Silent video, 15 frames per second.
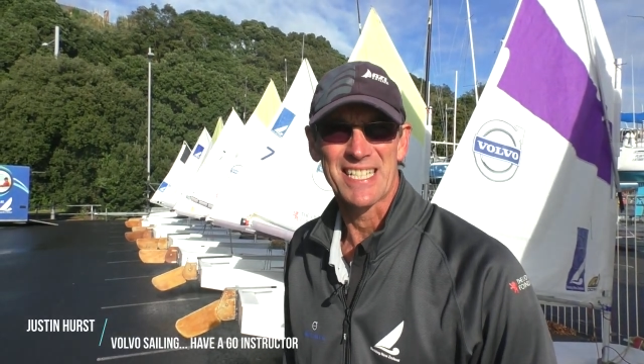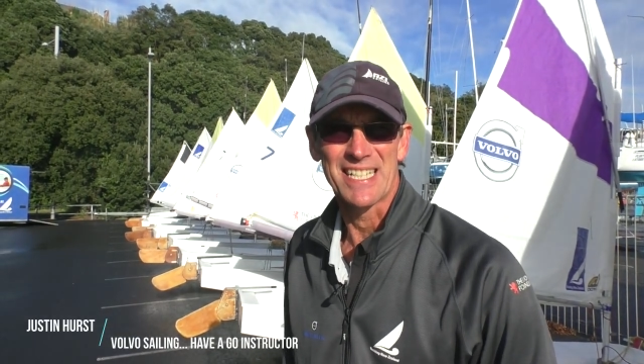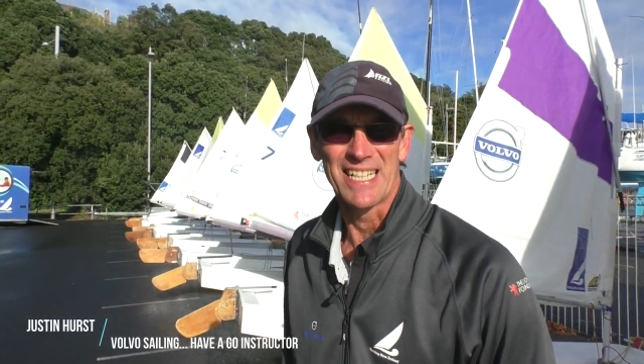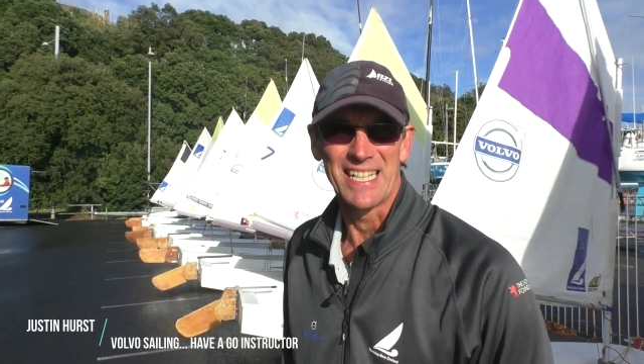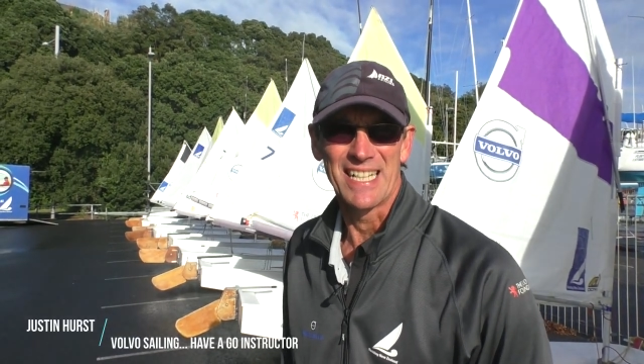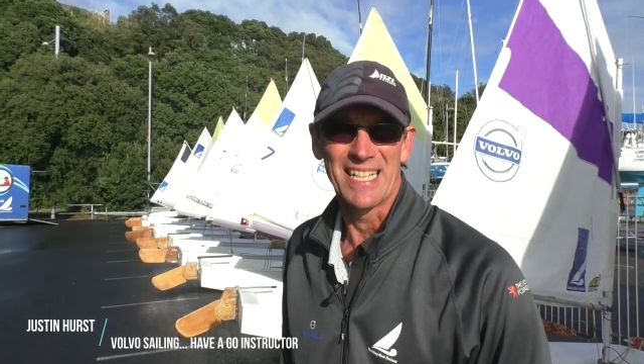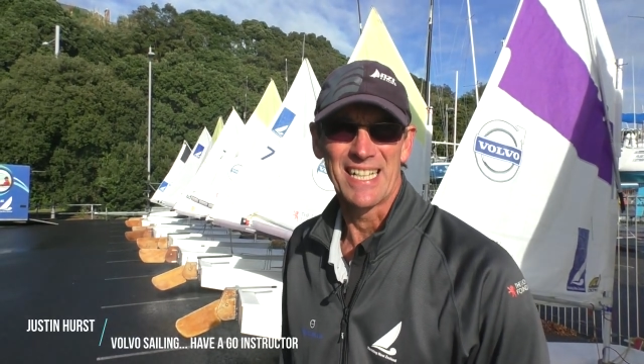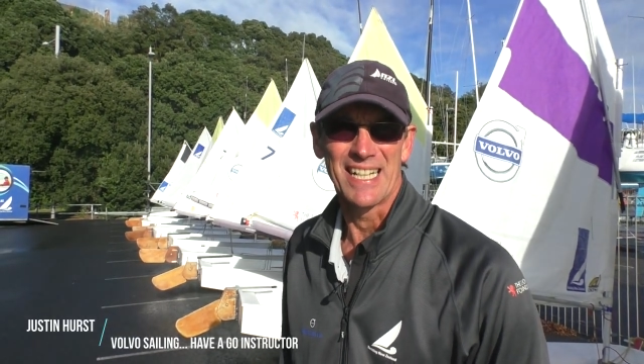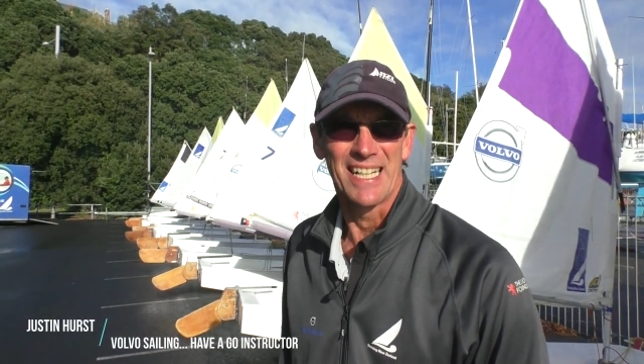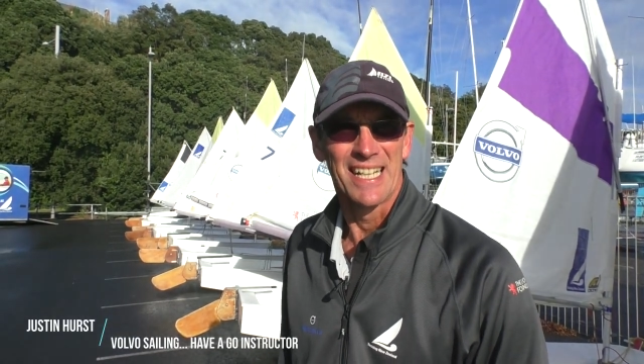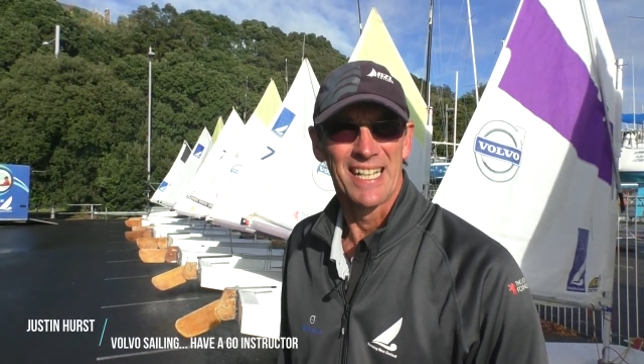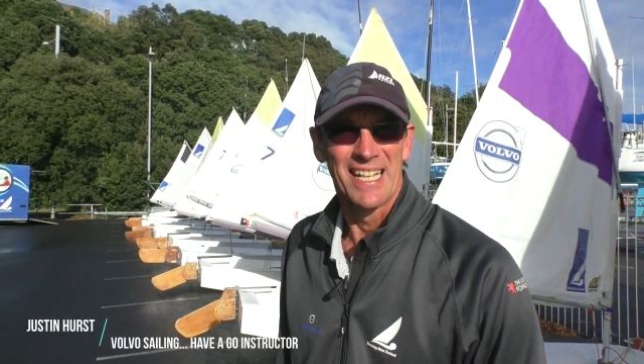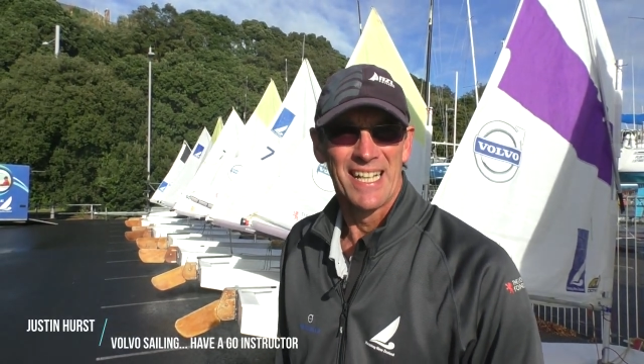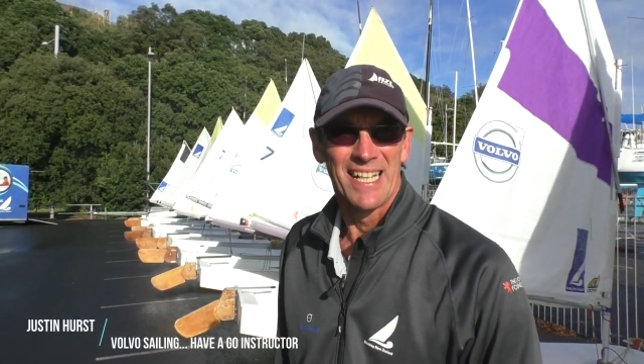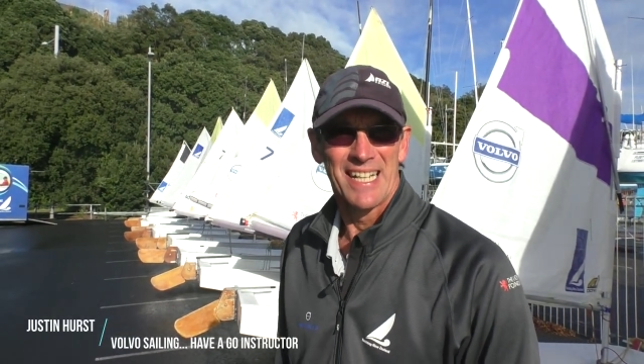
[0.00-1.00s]
Uh,
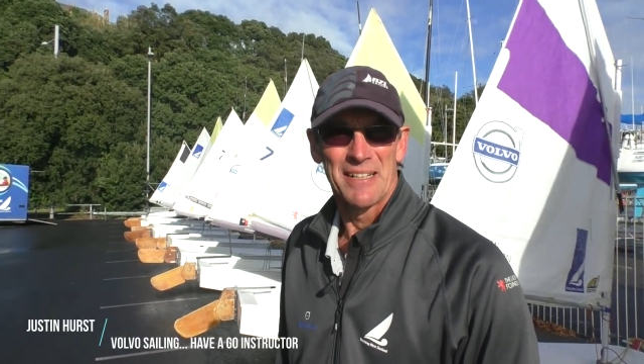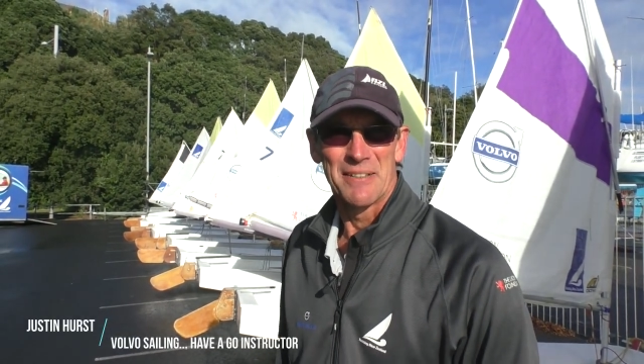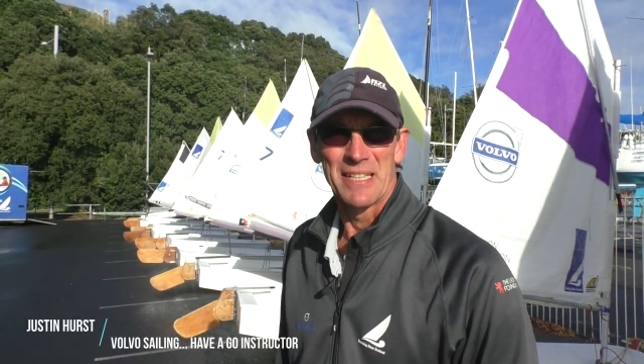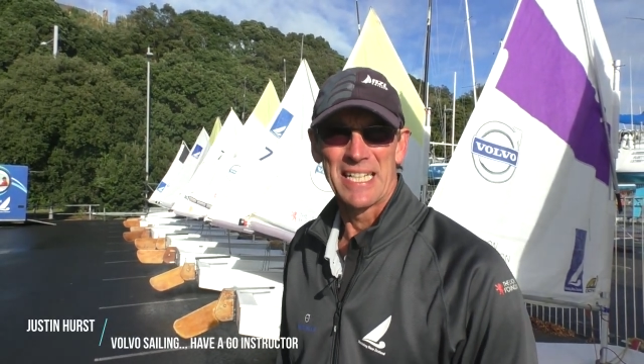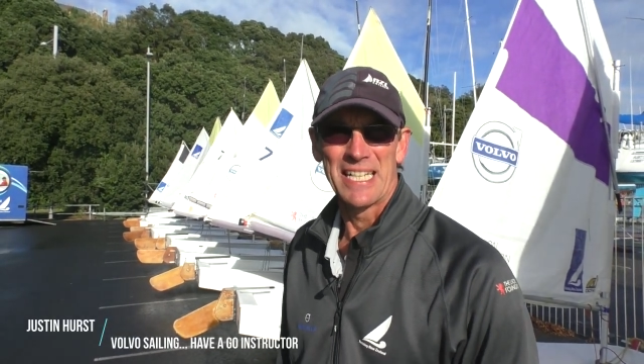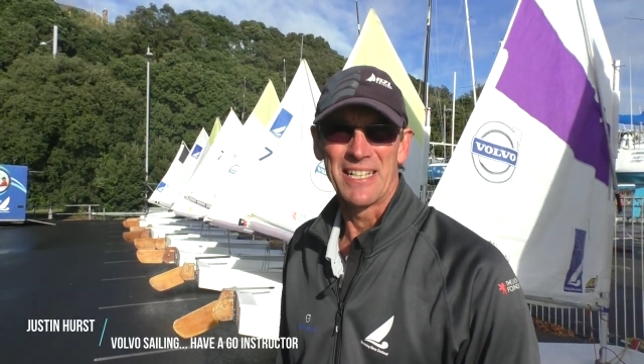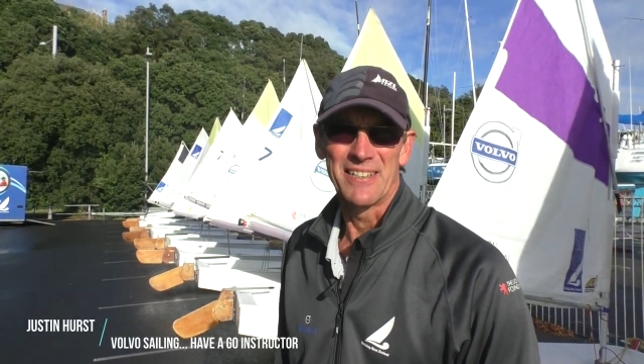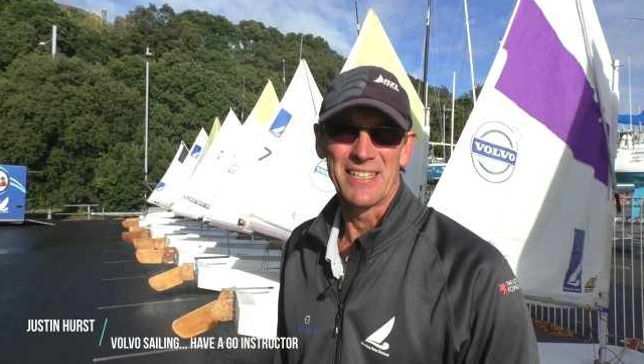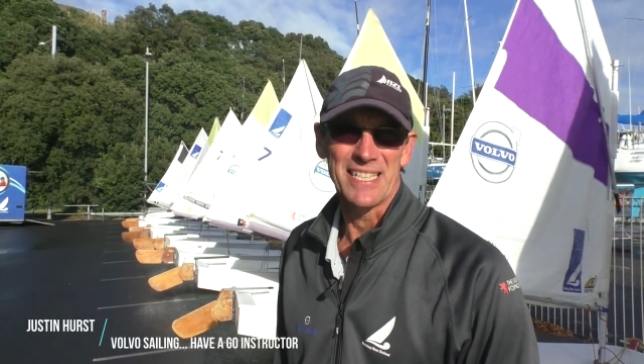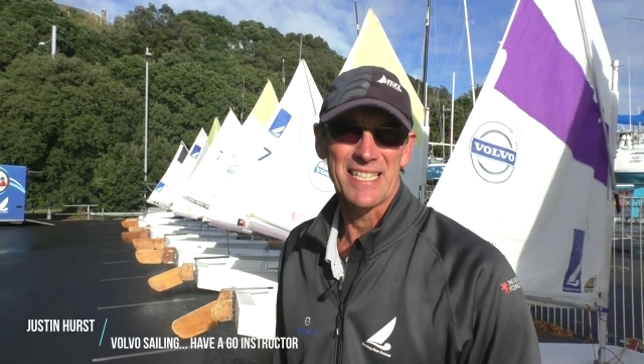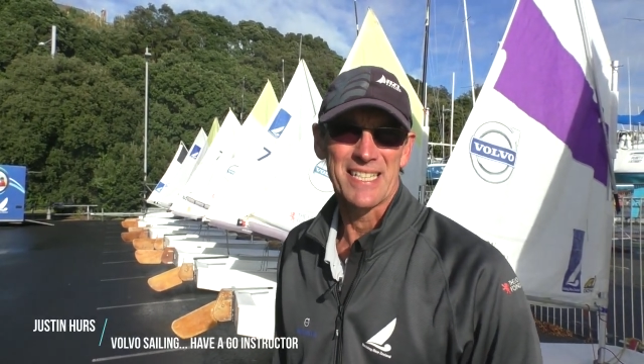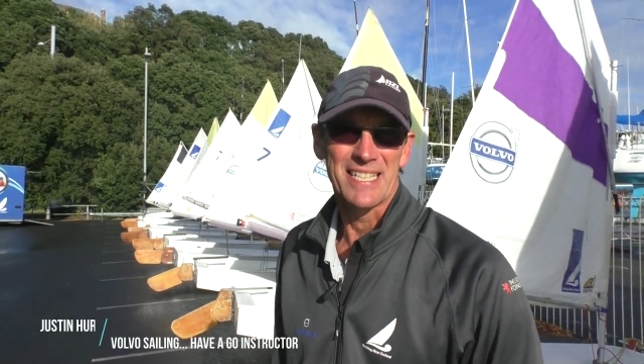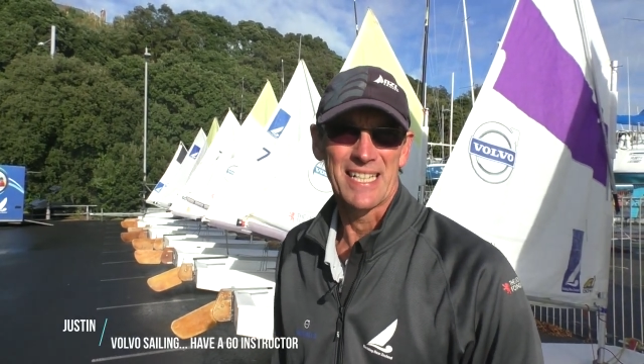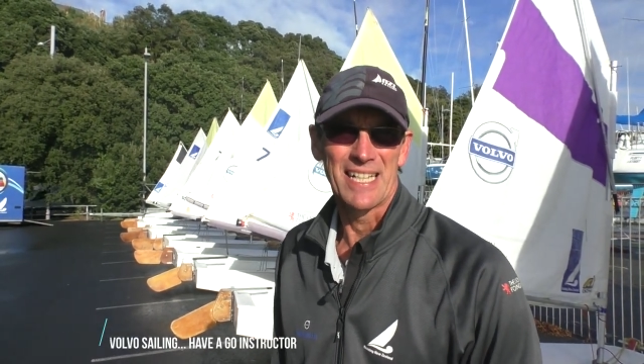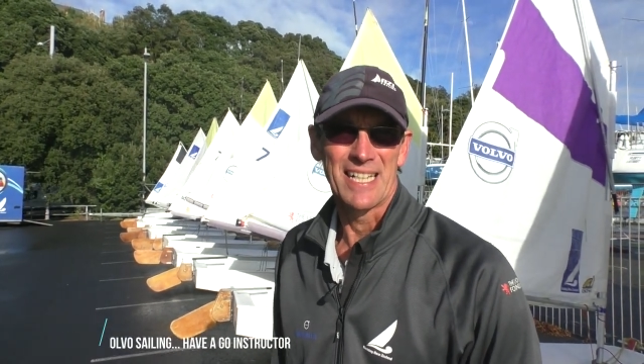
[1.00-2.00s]
we're here
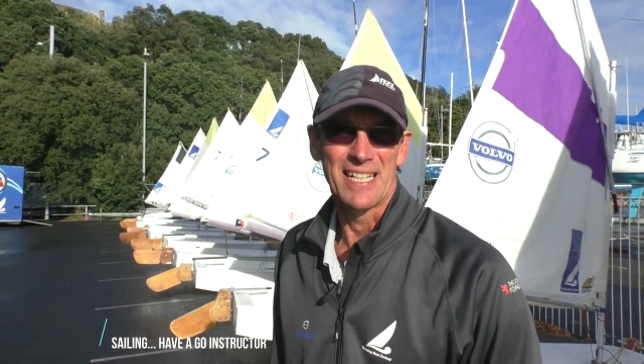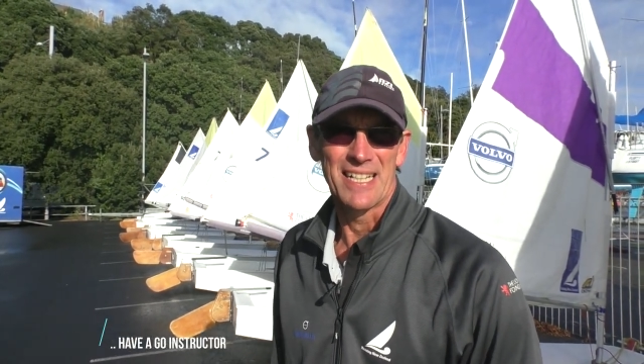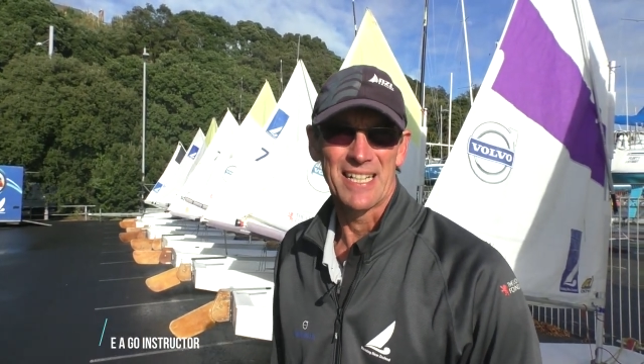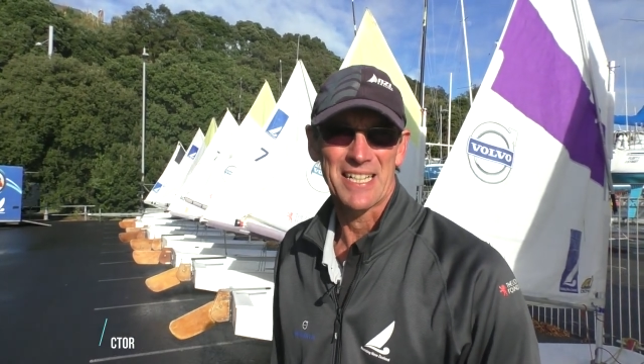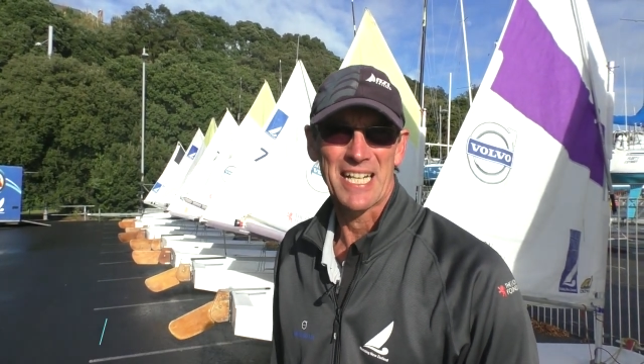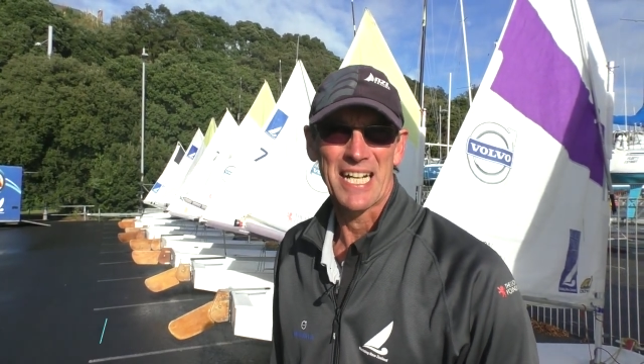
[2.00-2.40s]
at uh,